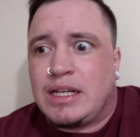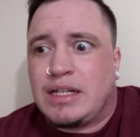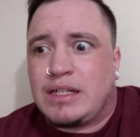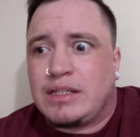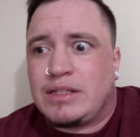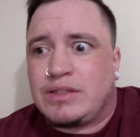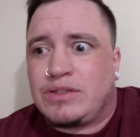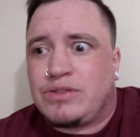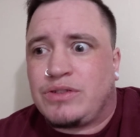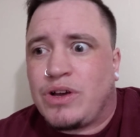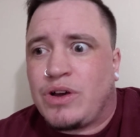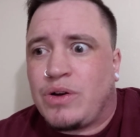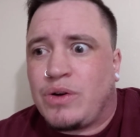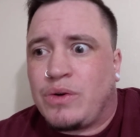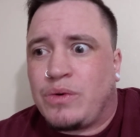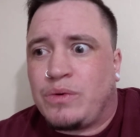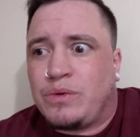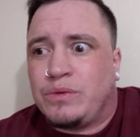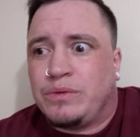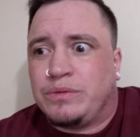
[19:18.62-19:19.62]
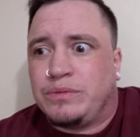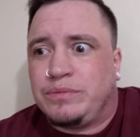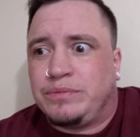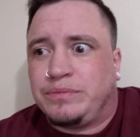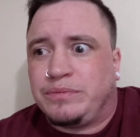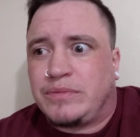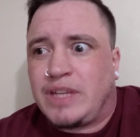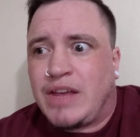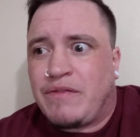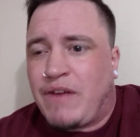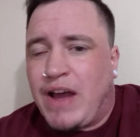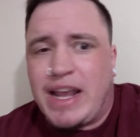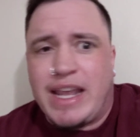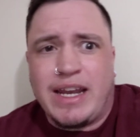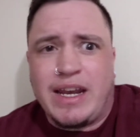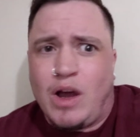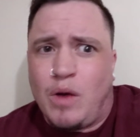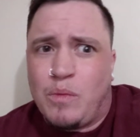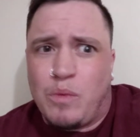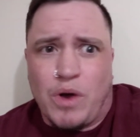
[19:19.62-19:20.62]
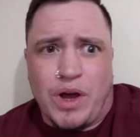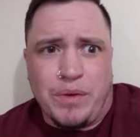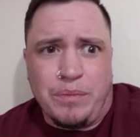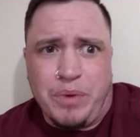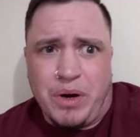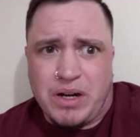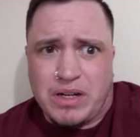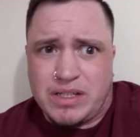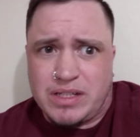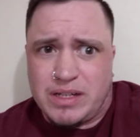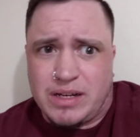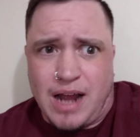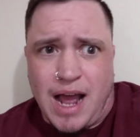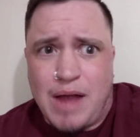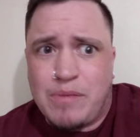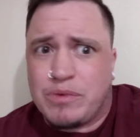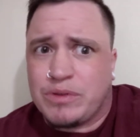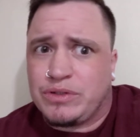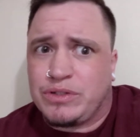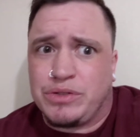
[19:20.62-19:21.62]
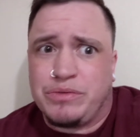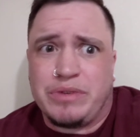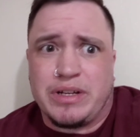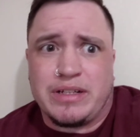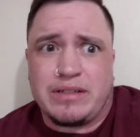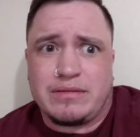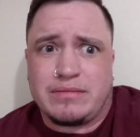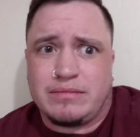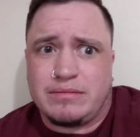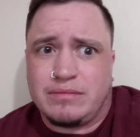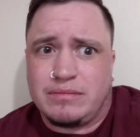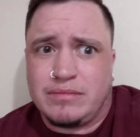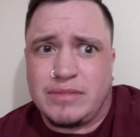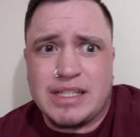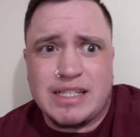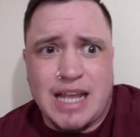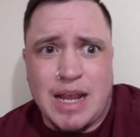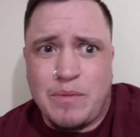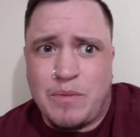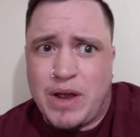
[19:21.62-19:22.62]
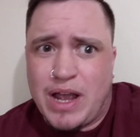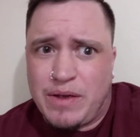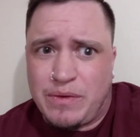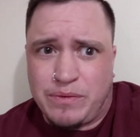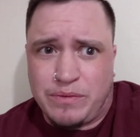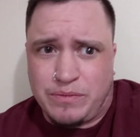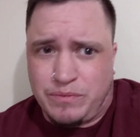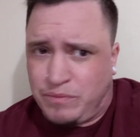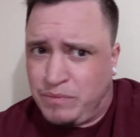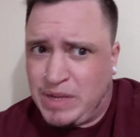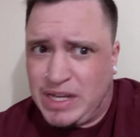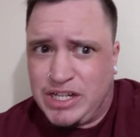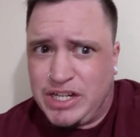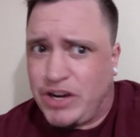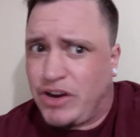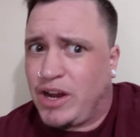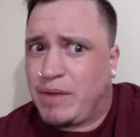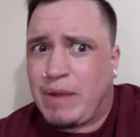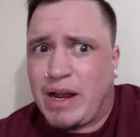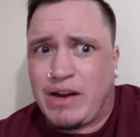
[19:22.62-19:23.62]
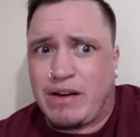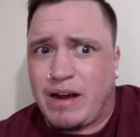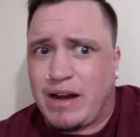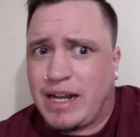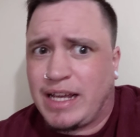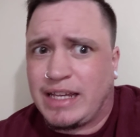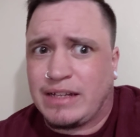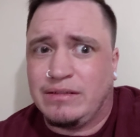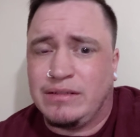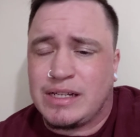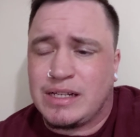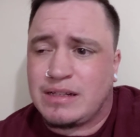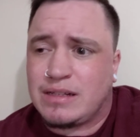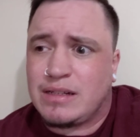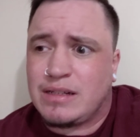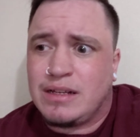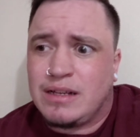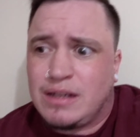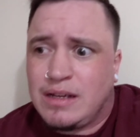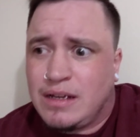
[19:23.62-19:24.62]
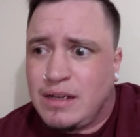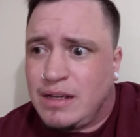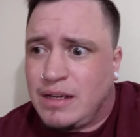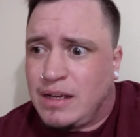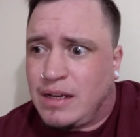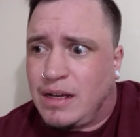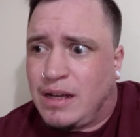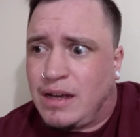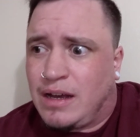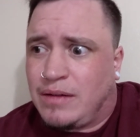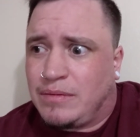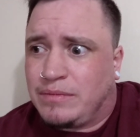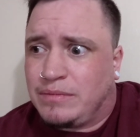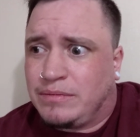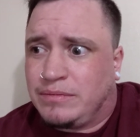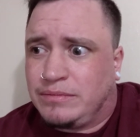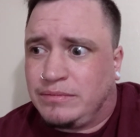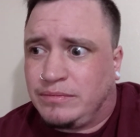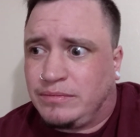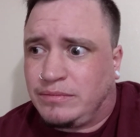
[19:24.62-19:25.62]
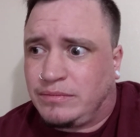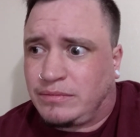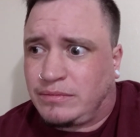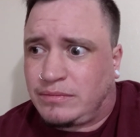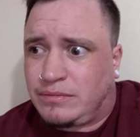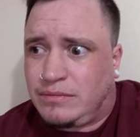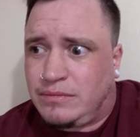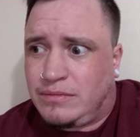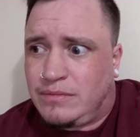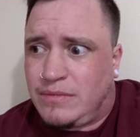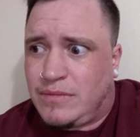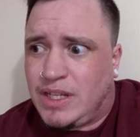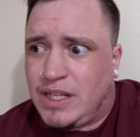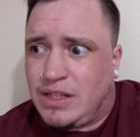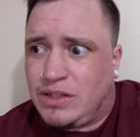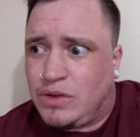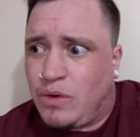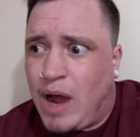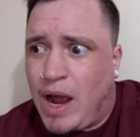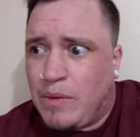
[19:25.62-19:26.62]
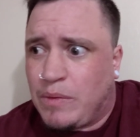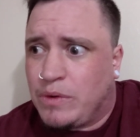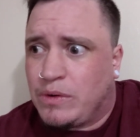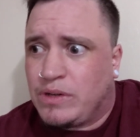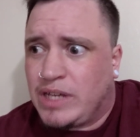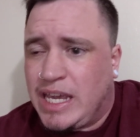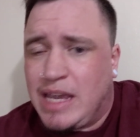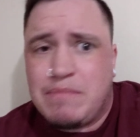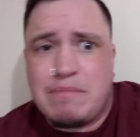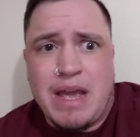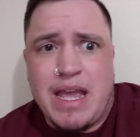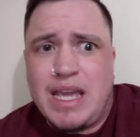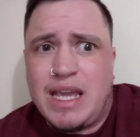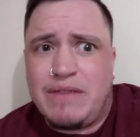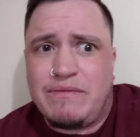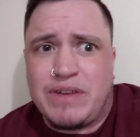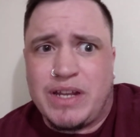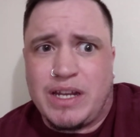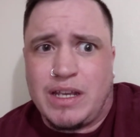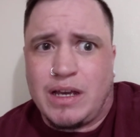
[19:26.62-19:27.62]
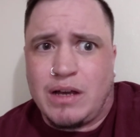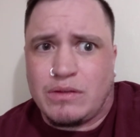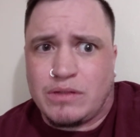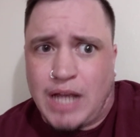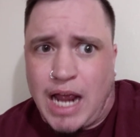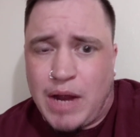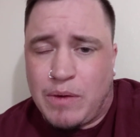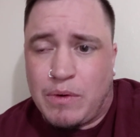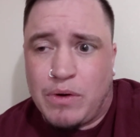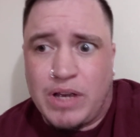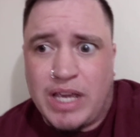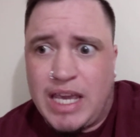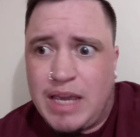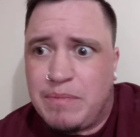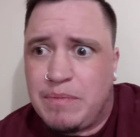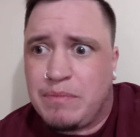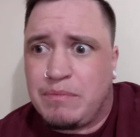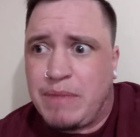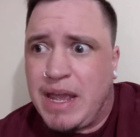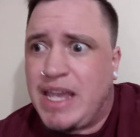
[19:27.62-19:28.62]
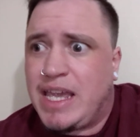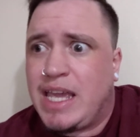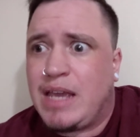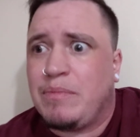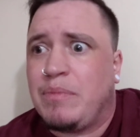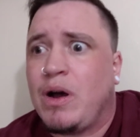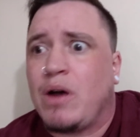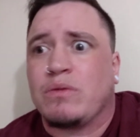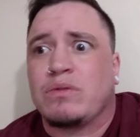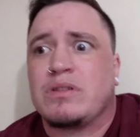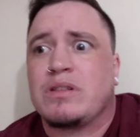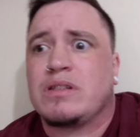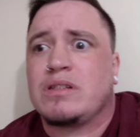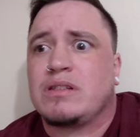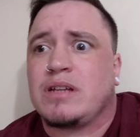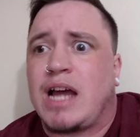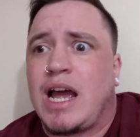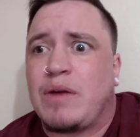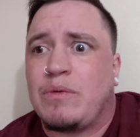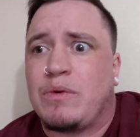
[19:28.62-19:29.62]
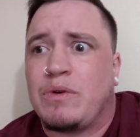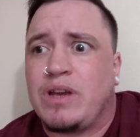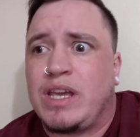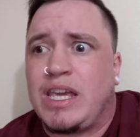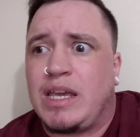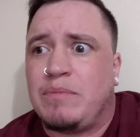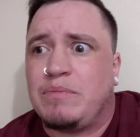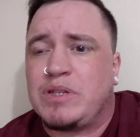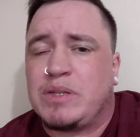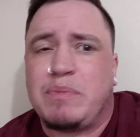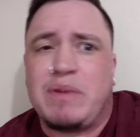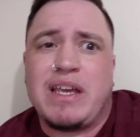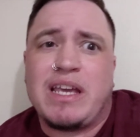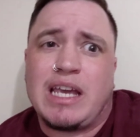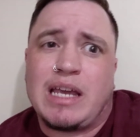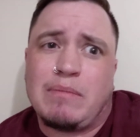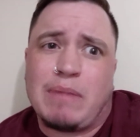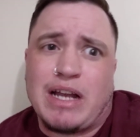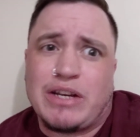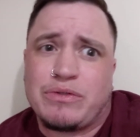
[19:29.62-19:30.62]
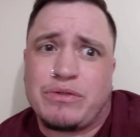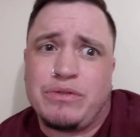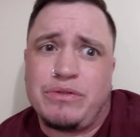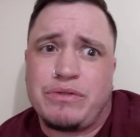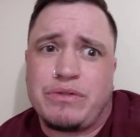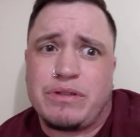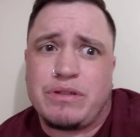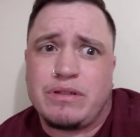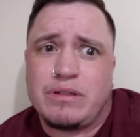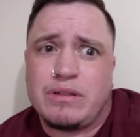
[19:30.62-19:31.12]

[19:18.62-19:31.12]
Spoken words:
So if I can help one person, I will do it. The same way me sharing my chronic illness. Um, so I will keep making videos. I will keep making posts. I will keep speaking my truth.